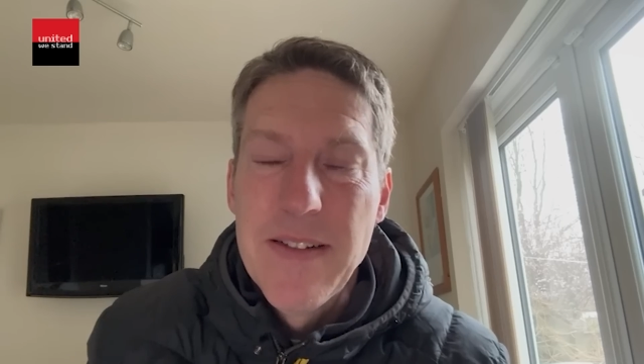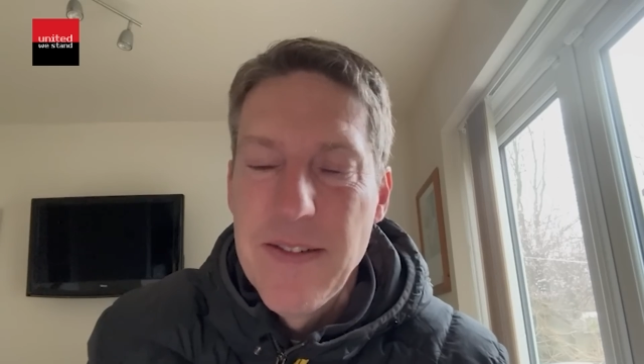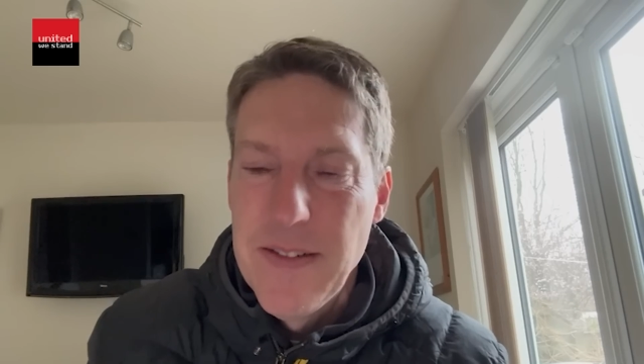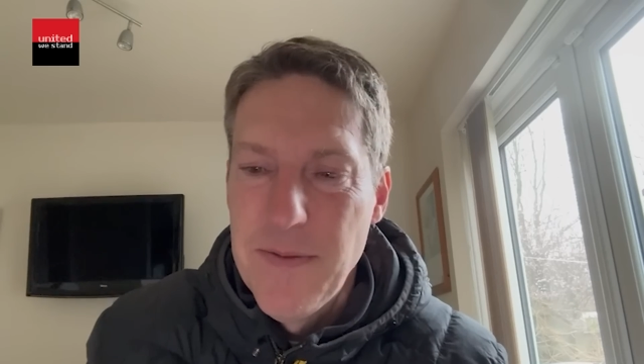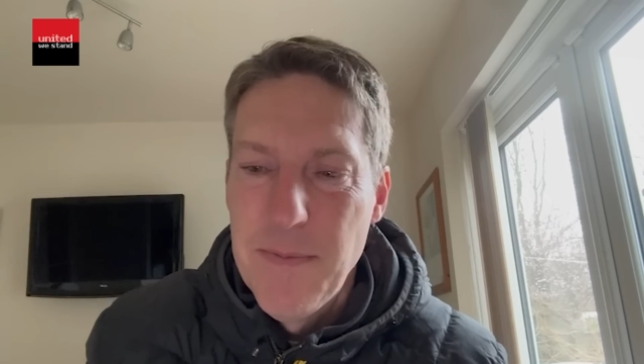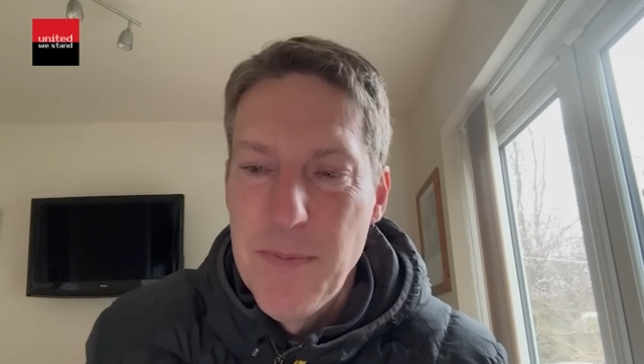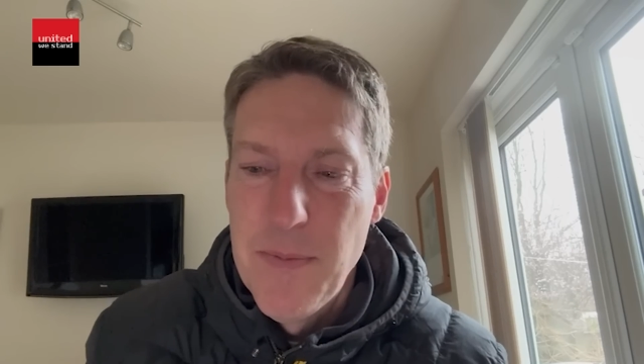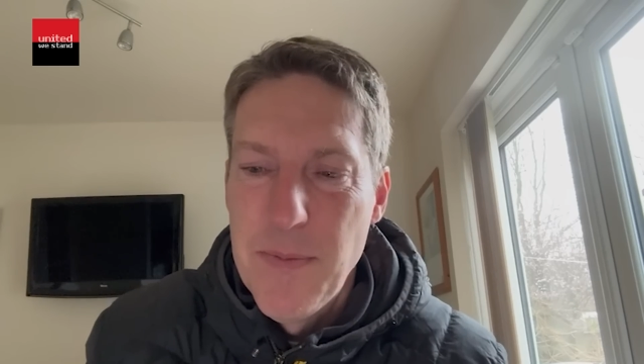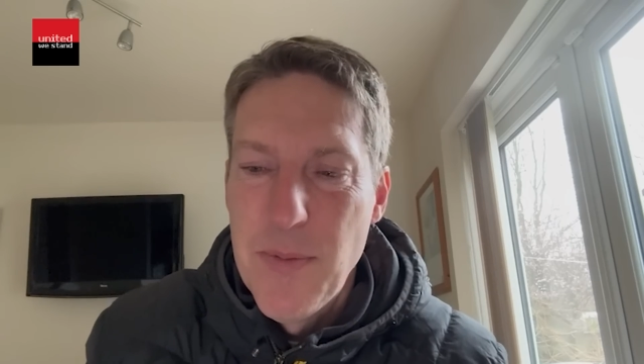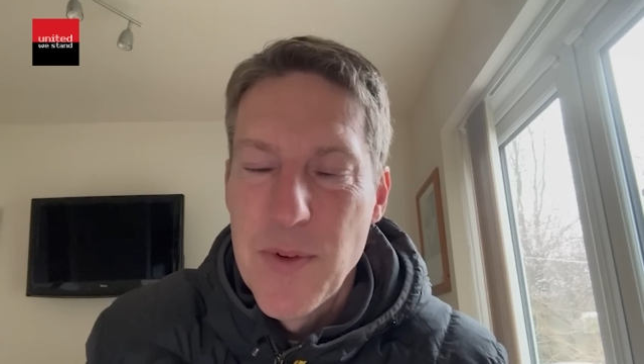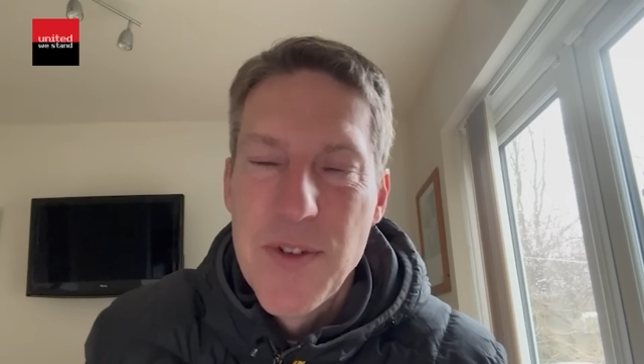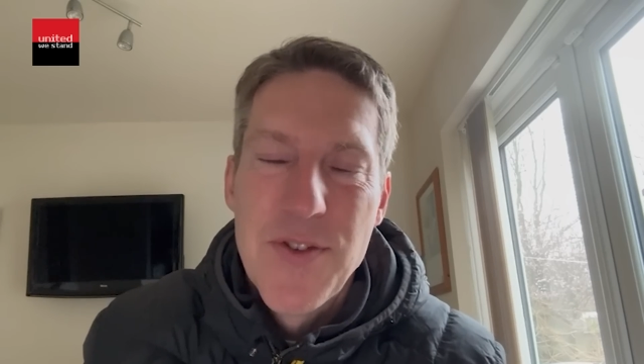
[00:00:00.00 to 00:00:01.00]
I've
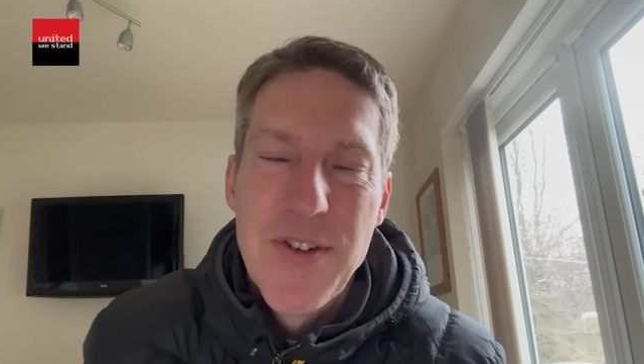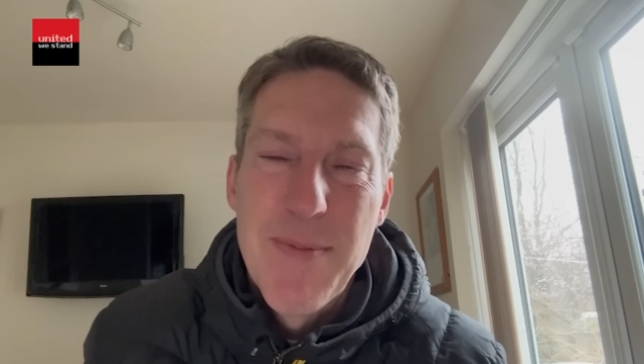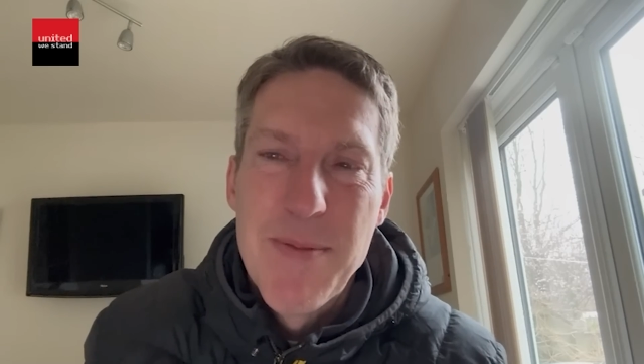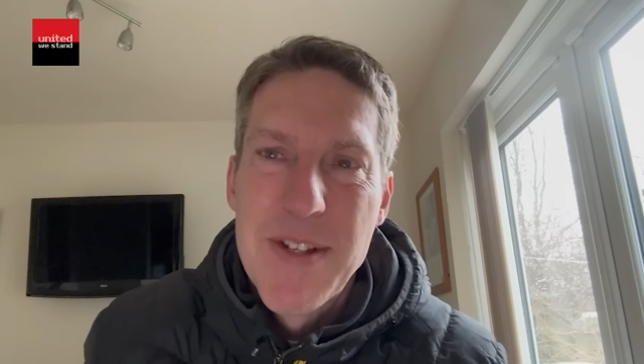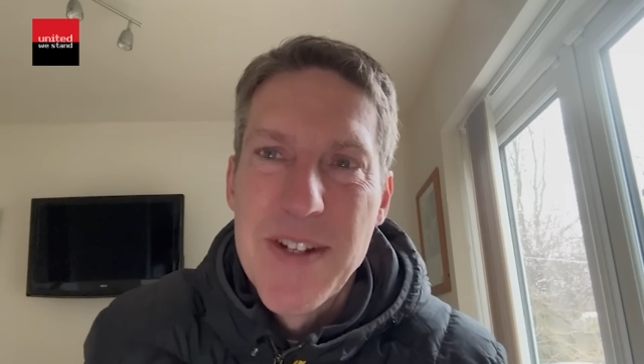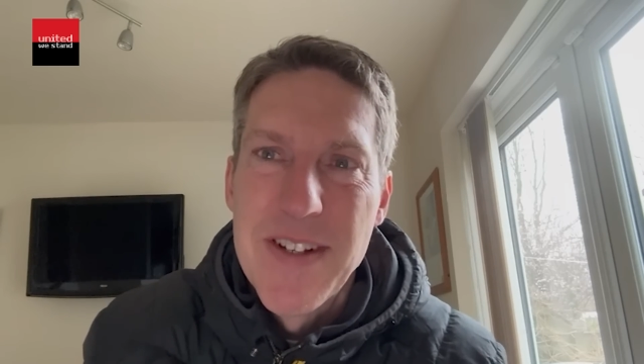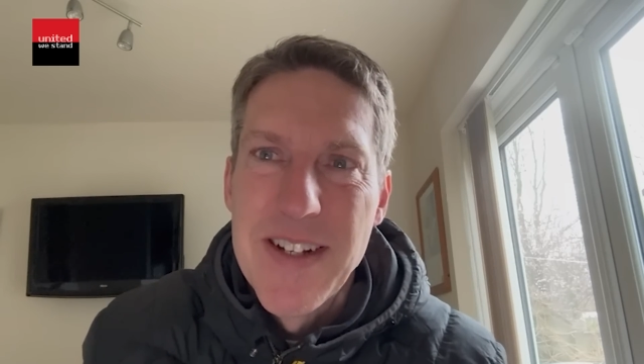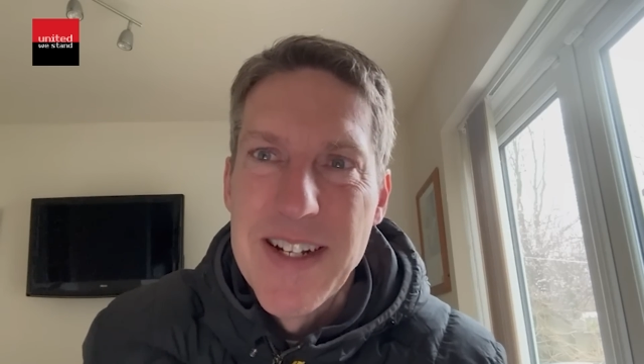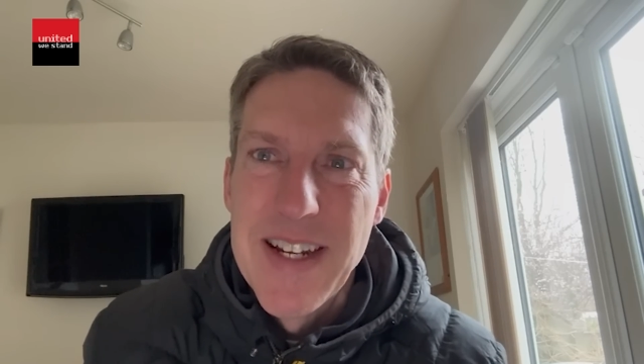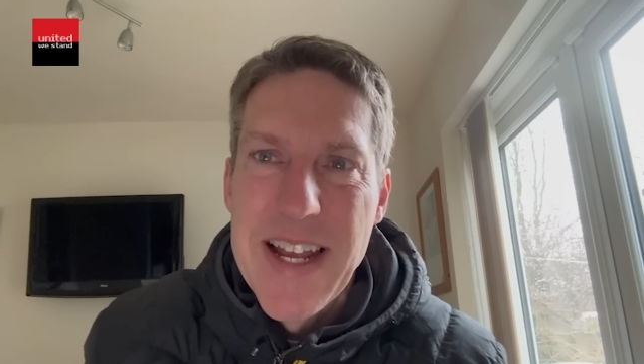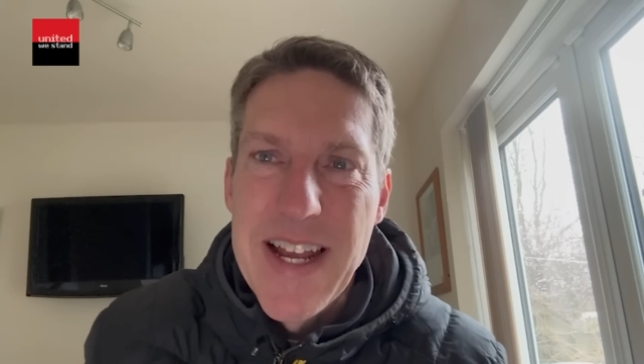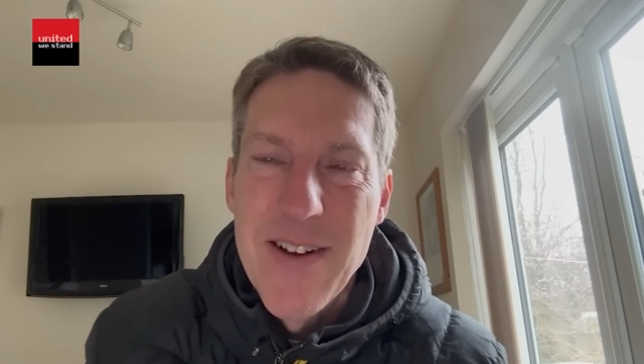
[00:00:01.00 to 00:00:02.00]
booked a trip to
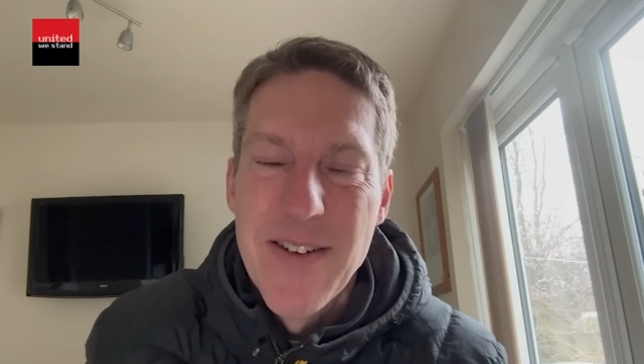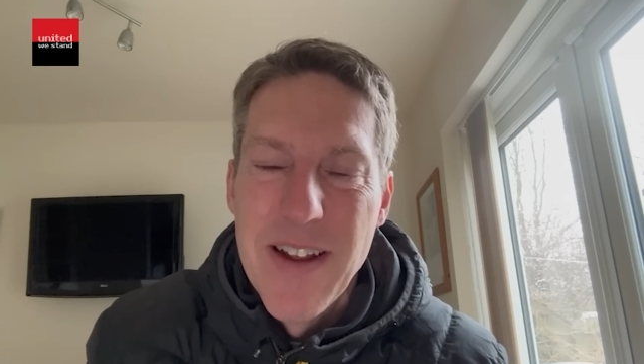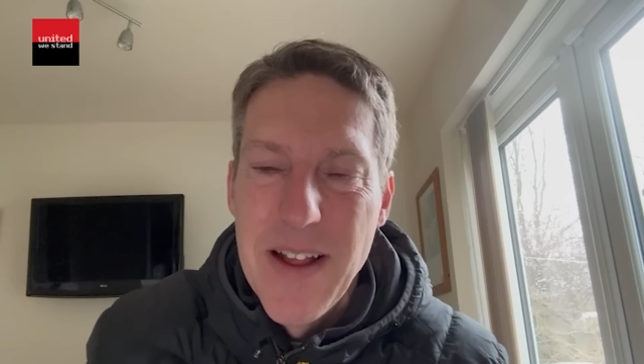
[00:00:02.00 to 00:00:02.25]
Lyon